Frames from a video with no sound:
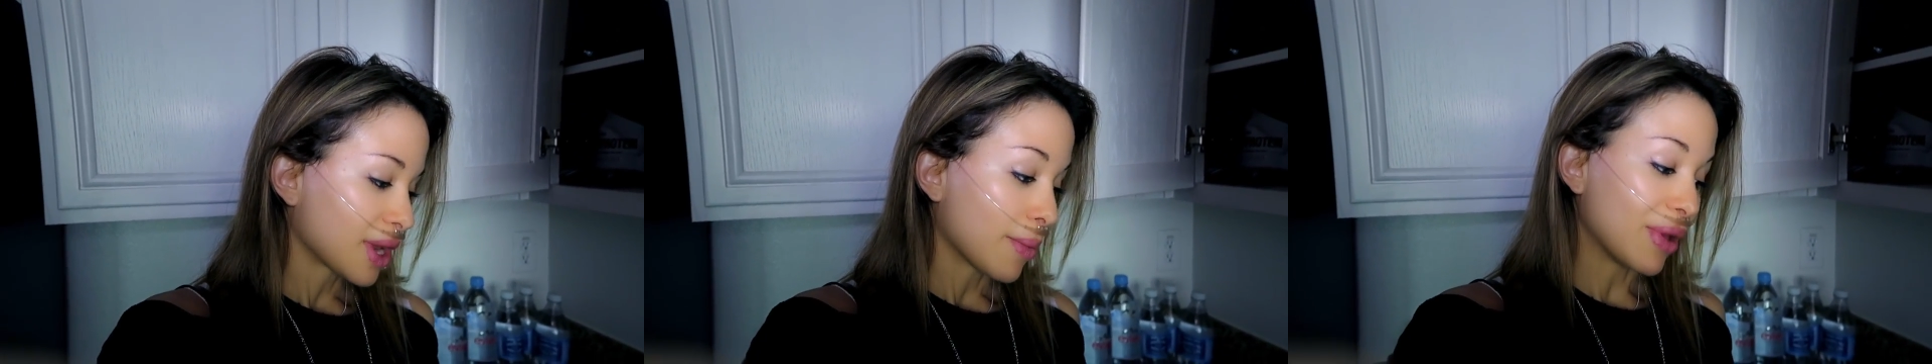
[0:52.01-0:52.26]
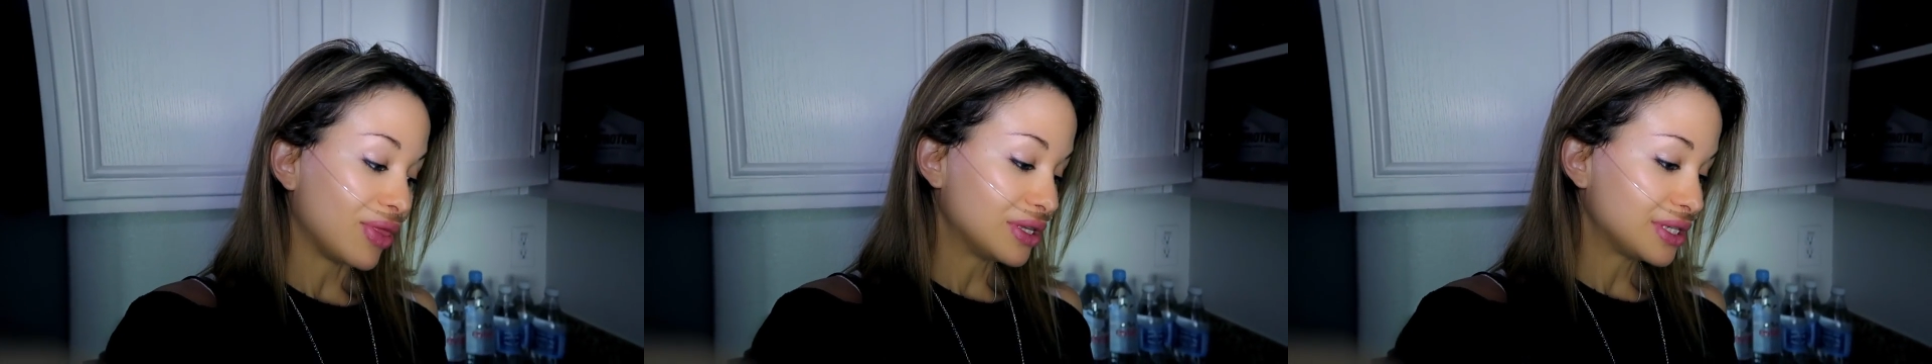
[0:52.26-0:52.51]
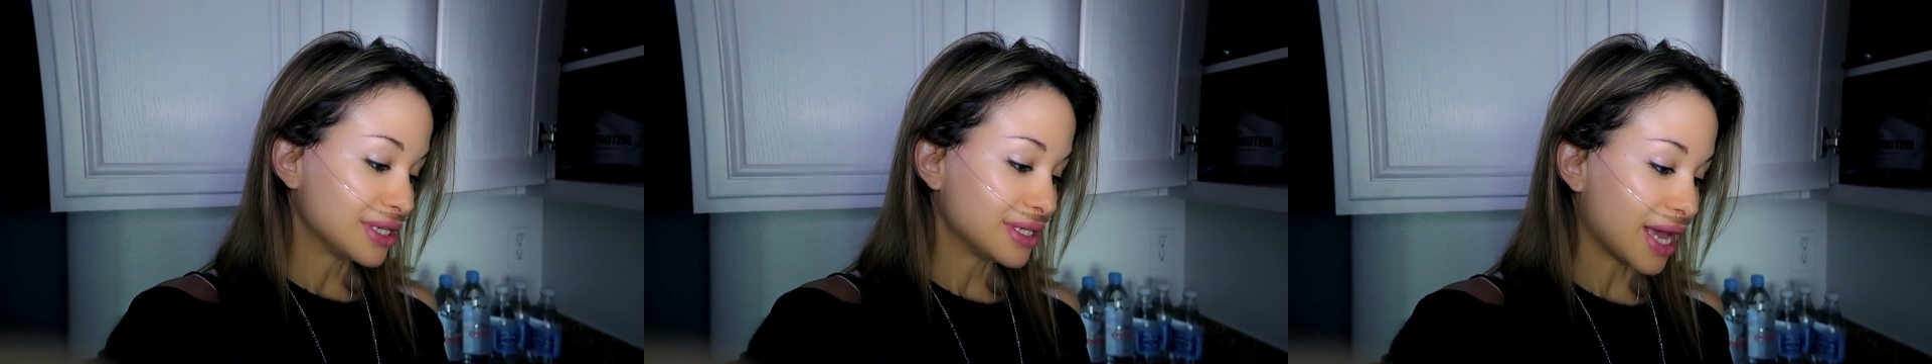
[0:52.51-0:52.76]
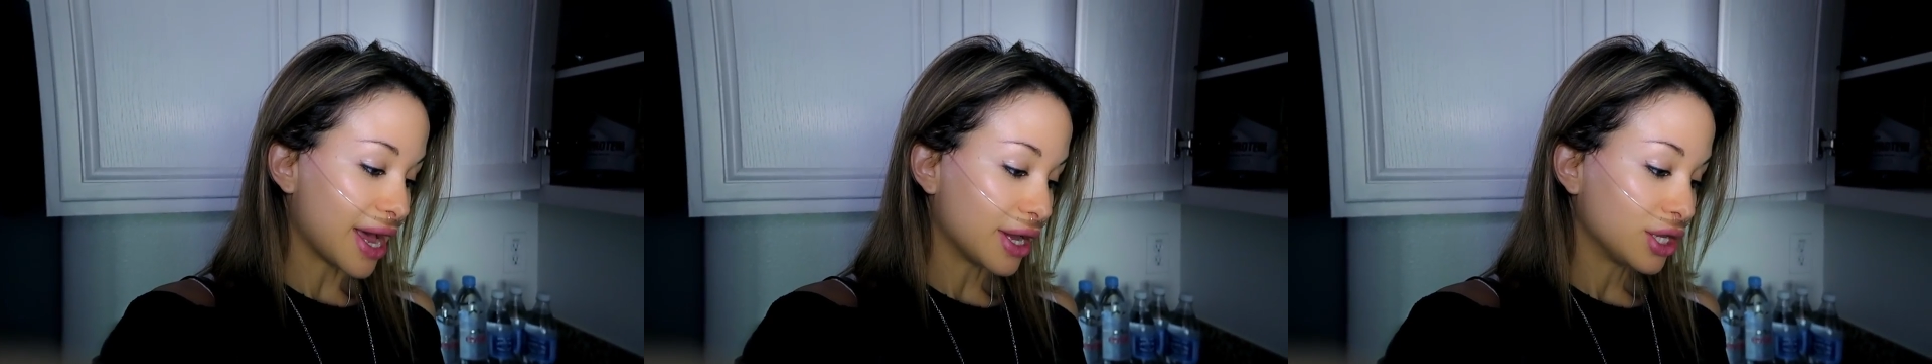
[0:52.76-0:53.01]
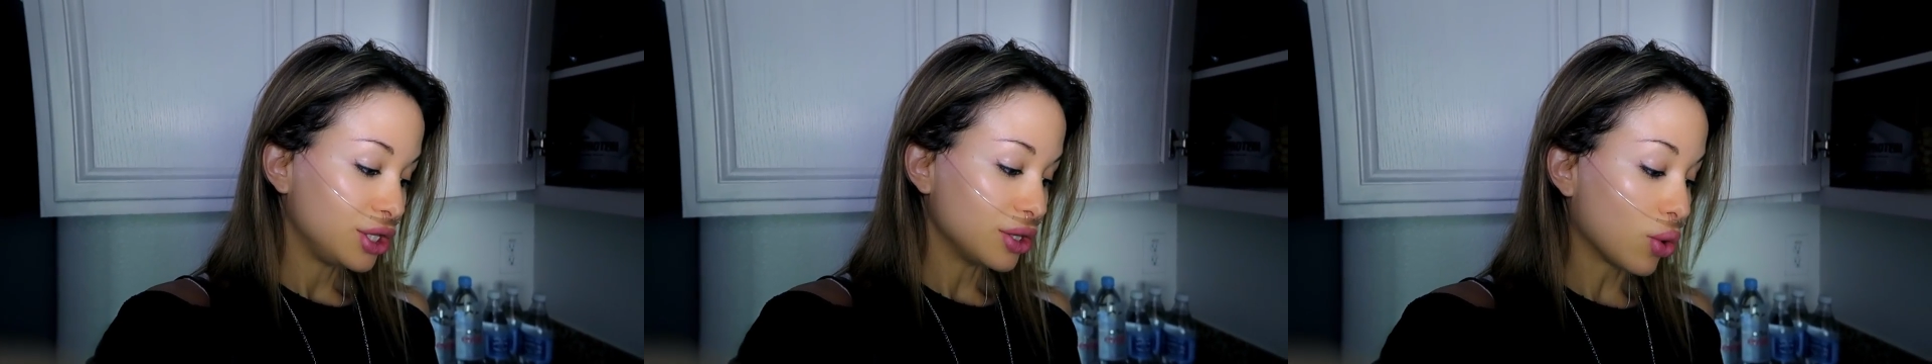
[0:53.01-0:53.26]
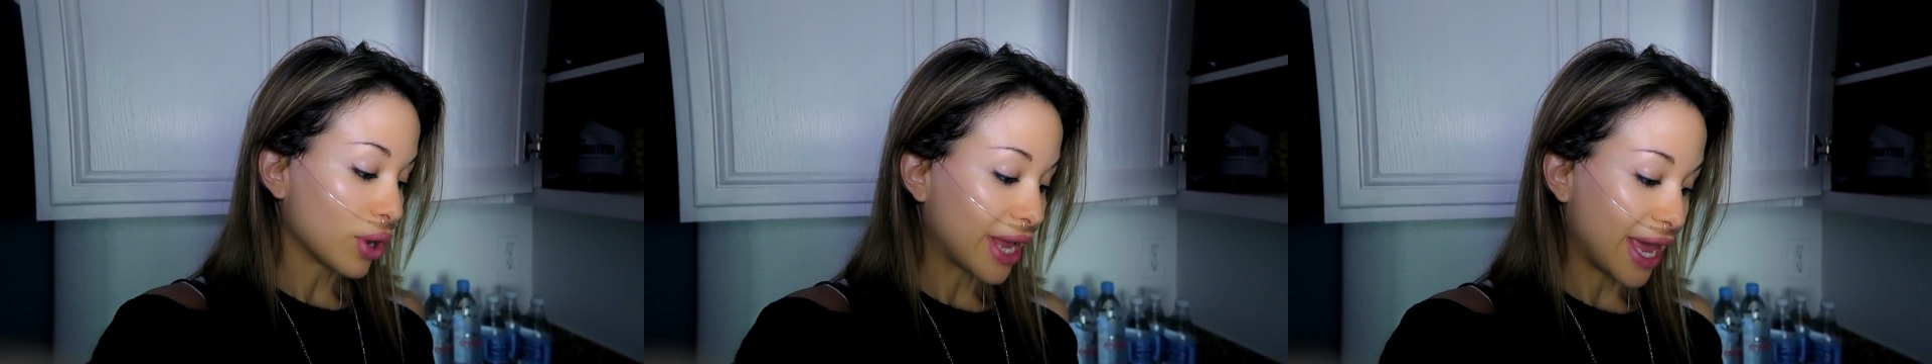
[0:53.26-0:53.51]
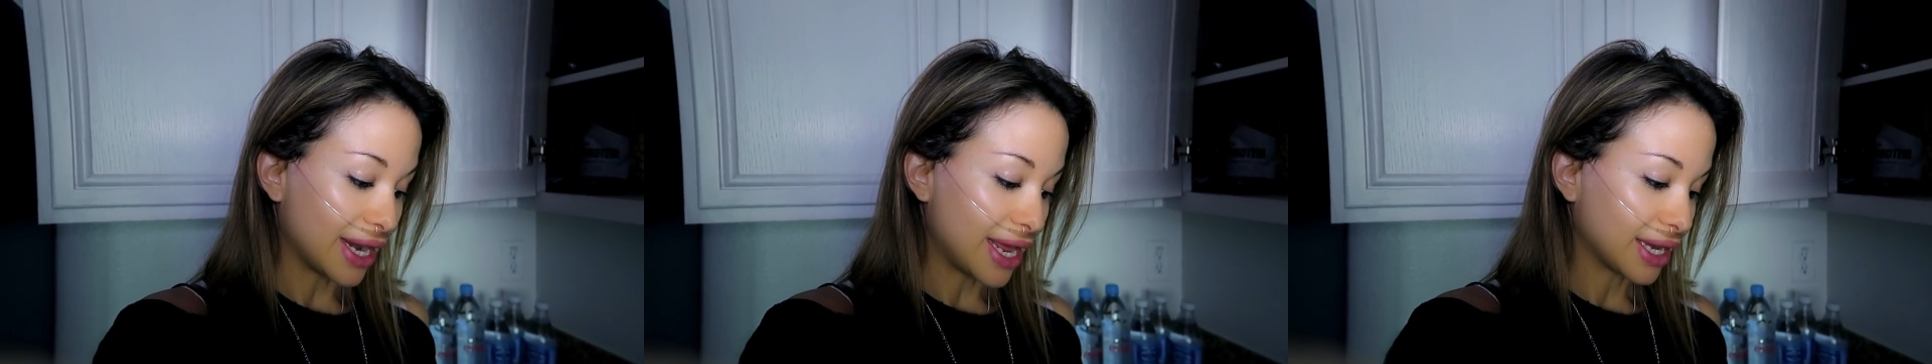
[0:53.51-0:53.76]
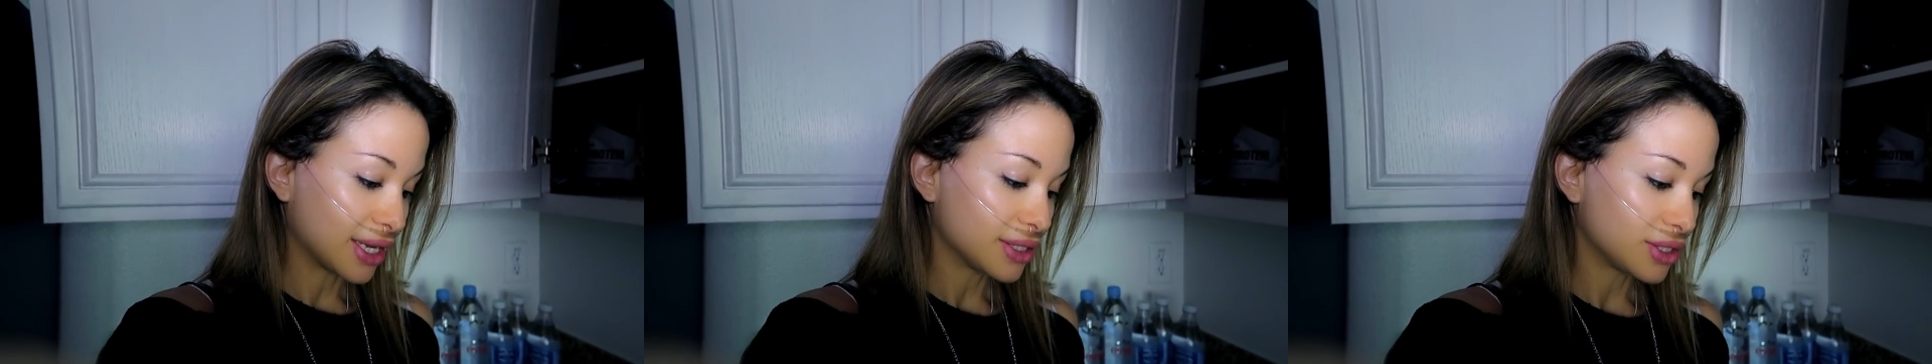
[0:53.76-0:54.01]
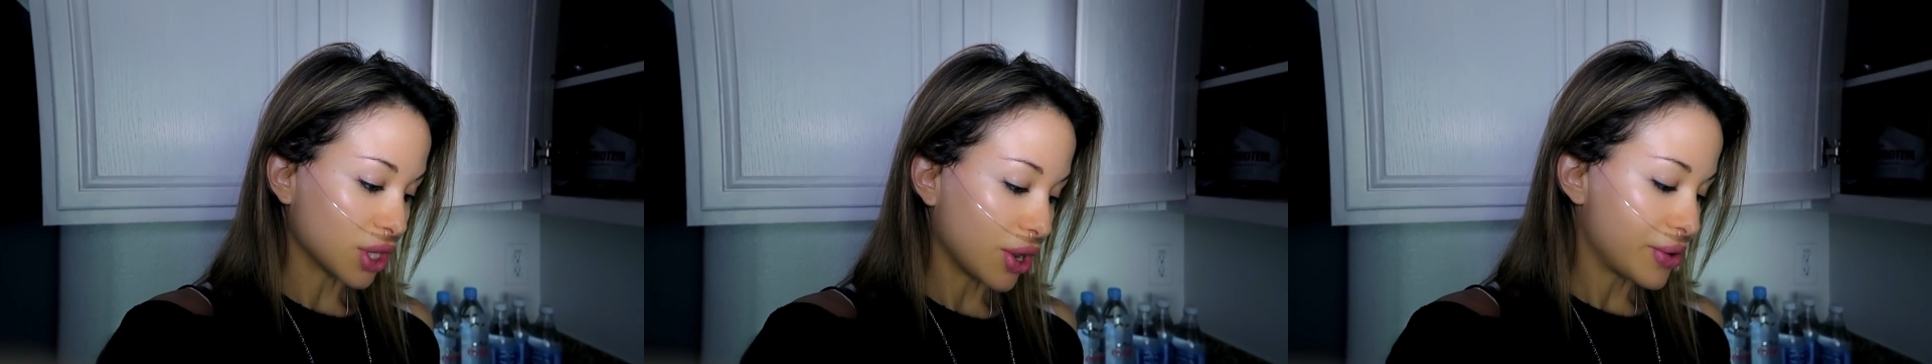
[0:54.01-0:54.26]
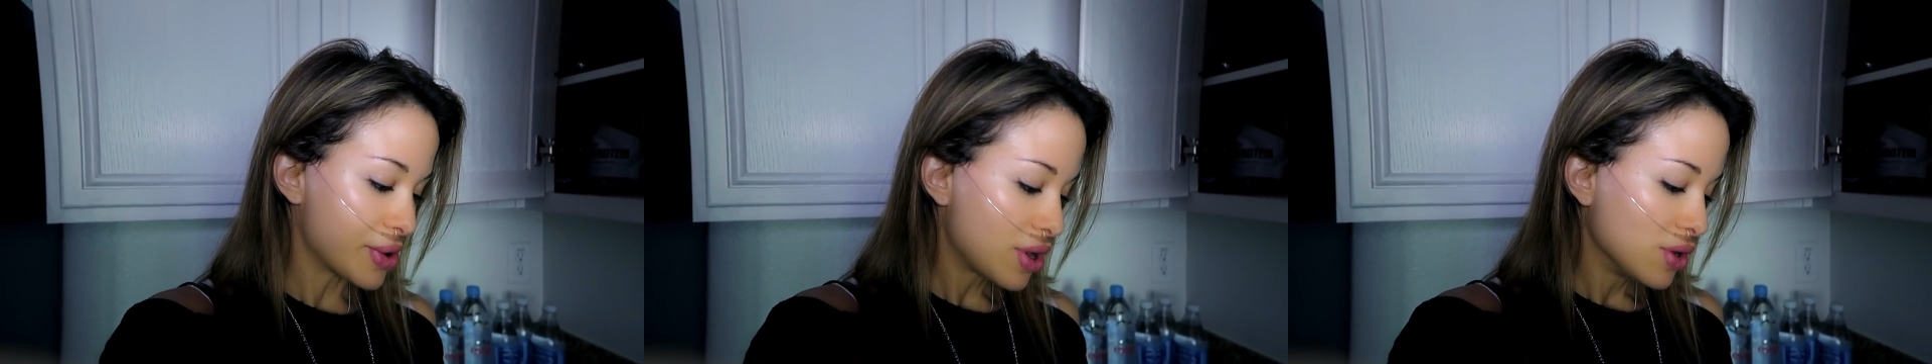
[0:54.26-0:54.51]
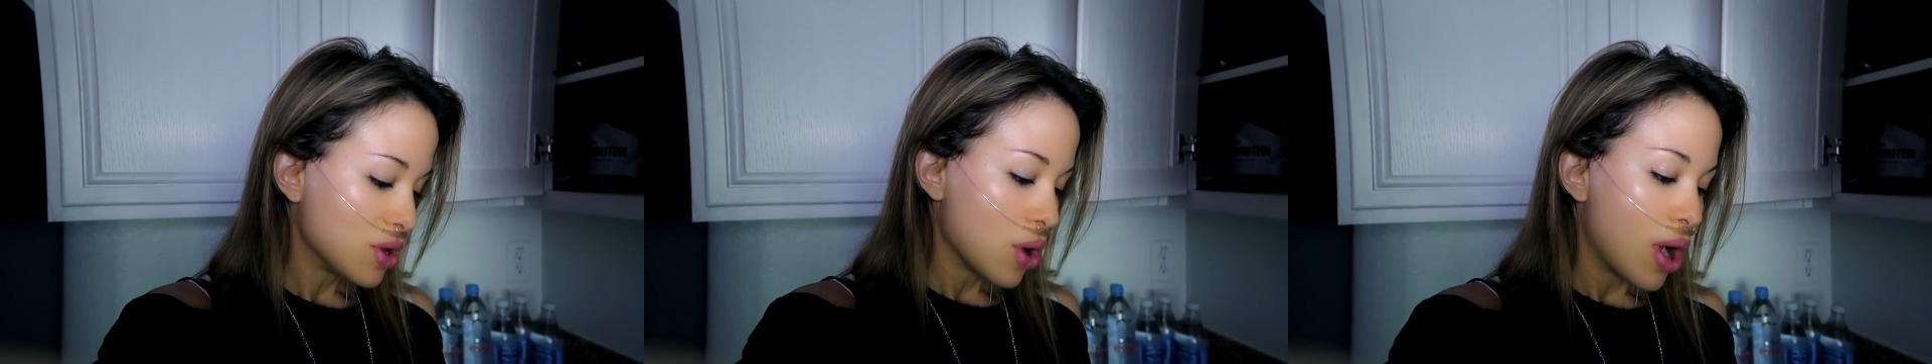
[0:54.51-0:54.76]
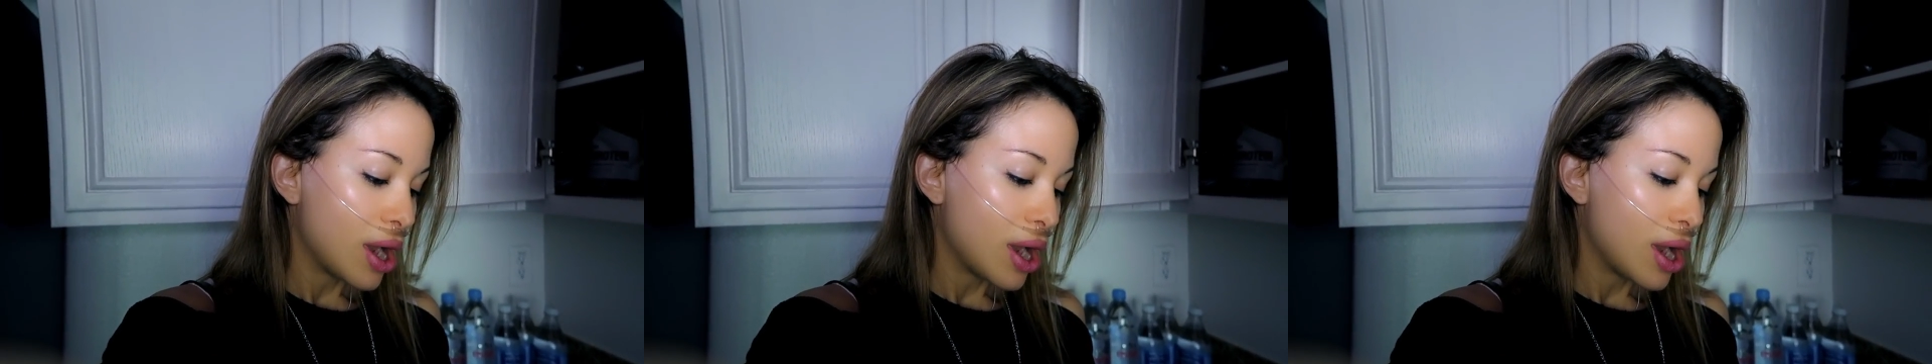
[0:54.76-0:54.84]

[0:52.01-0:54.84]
but this is uh, organic, so